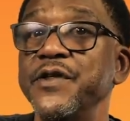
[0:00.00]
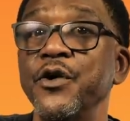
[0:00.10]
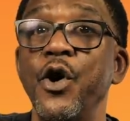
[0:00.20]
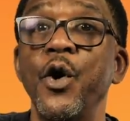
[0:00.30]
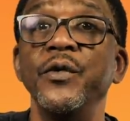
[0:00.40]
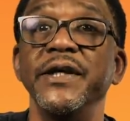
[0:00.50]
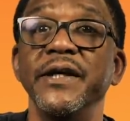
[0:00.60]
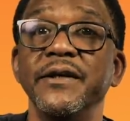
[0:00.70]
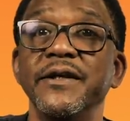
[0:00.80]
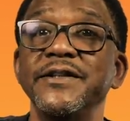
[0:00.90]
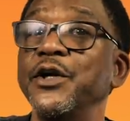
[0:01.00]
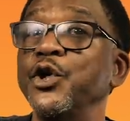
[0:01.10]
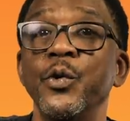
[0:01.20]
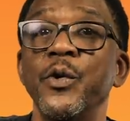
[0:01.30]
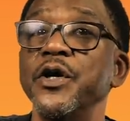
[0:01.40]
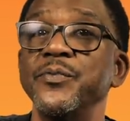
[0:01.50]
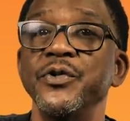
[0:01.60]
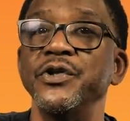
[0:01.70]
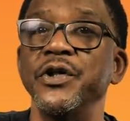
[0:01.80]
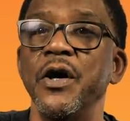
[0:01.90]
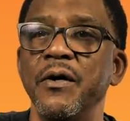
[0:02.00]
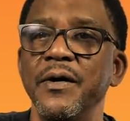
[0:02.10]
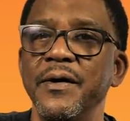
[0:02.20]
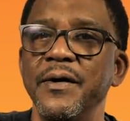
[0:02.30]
they're holding it because they don't know where it's supposed to go.